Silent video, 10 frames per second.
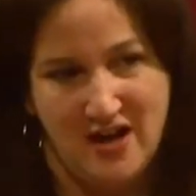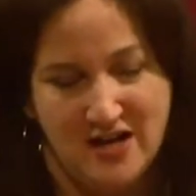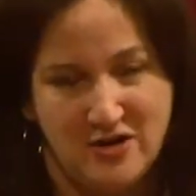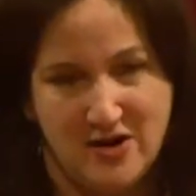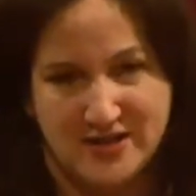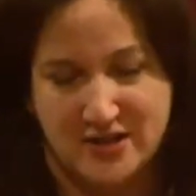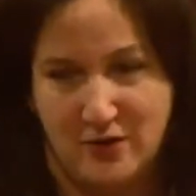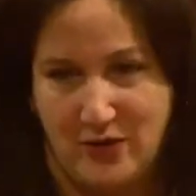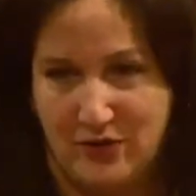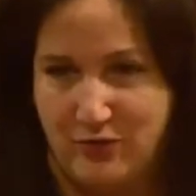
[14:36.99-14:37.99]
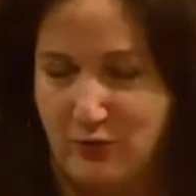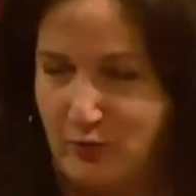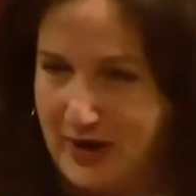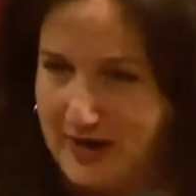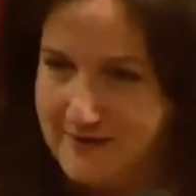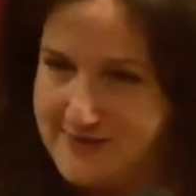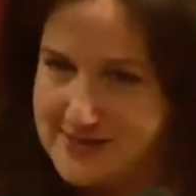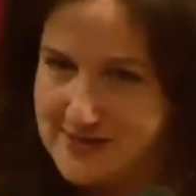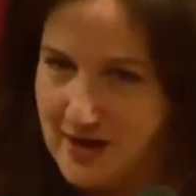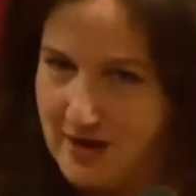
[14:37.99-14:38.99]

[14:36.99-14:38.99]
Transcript: you know, us going through waves